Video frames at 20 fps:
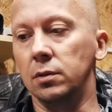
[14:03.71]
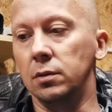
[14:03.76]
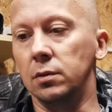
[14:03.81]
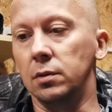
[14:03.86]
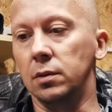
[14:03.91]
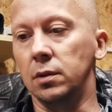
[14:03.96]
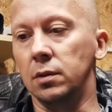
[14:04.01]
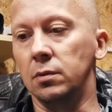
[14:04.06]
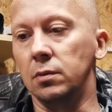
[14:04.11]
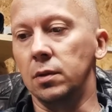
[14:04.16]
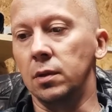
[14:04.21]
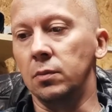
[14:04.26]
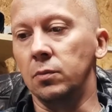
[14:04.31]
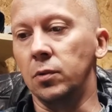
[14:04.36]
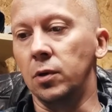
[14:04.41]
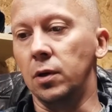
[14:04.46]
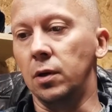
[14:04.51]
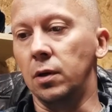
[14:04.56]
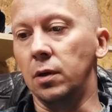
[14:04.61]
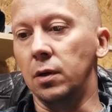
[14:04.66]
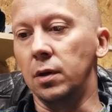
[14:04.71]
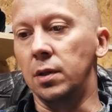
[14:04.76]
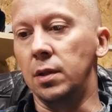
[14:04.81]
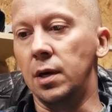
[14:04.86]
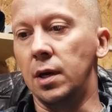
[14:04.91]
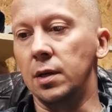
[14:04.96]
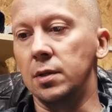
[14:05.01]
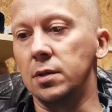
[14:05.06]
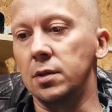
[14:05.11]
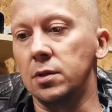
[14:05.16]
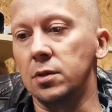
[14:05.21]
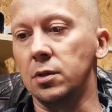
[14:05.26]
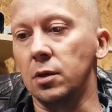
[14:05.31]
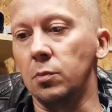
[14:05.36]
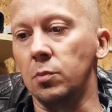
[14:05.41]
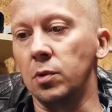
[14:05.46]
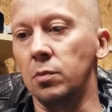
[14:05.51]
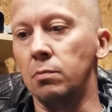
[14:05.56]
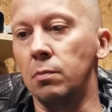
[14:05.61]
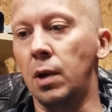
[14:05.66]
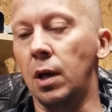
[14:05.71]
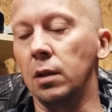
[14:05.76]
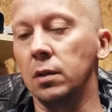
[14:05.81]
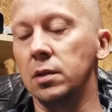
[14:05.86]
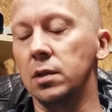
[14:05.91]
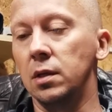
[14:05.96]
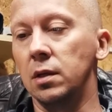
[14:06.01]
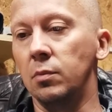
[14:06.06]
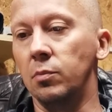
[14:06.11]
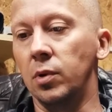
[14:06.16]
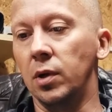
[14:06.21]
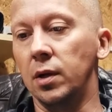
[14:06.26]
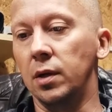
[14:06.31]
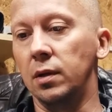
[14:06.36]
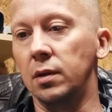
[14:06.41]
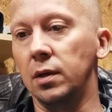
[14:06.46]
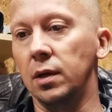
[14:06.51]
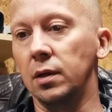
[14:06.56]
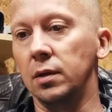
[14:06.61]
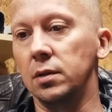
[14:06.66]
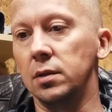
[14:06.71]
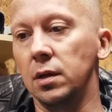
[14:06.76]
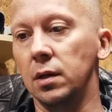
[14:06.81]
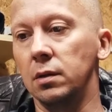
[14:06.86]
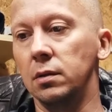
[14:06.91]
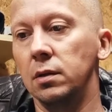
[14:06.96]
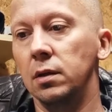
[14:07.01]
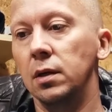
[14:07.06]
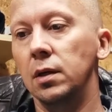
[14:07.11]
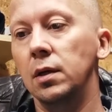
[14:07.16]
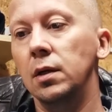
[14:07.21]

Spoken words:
and whatnot in there to stop them melting the bloody thing. So